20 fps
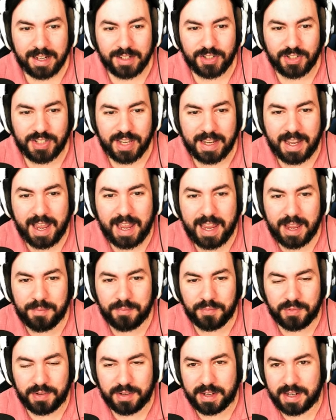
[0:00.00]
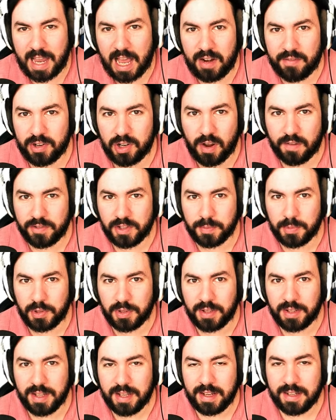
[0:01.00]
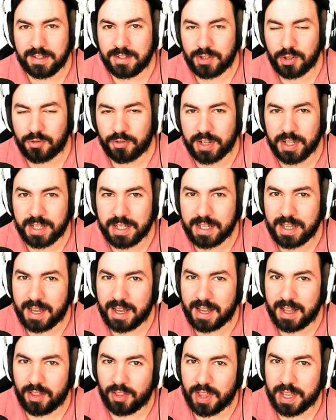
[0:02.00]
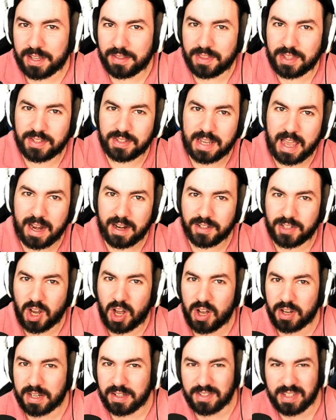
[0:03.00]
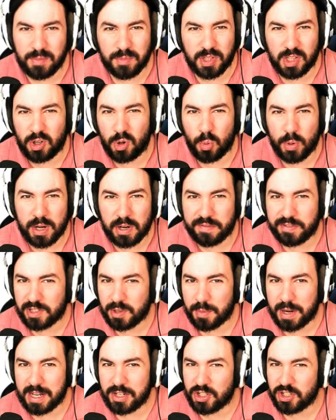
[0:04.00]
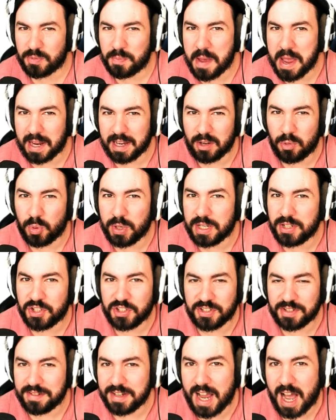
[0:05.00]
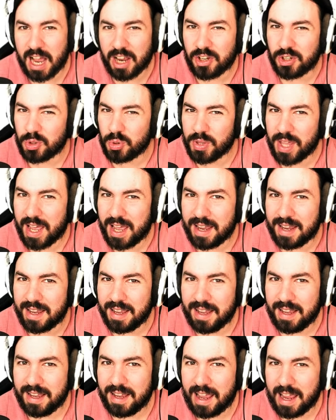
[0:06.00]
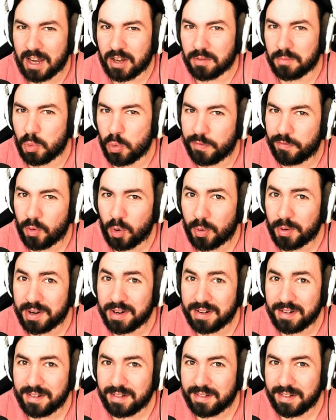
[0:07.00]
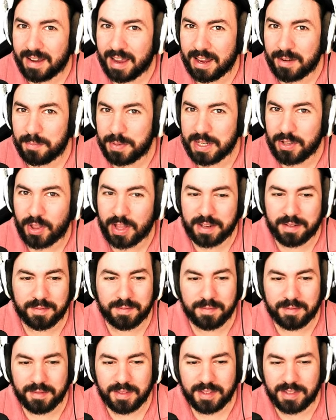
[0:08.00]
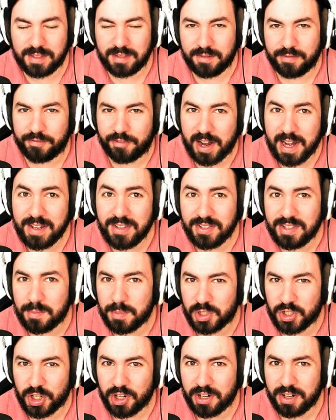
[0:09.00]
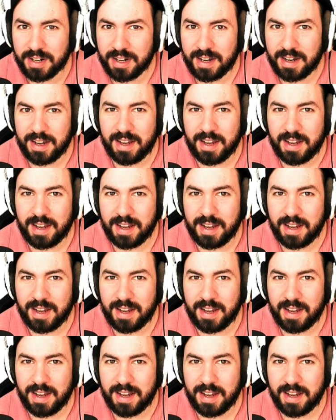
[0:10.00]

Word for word: It's just like, hey, I'm kind of uncomfortable. Don't really uh, like this kind of talk. It seems a little weird for someone I just met. Can we just not do that and move forward and be like friends and mature?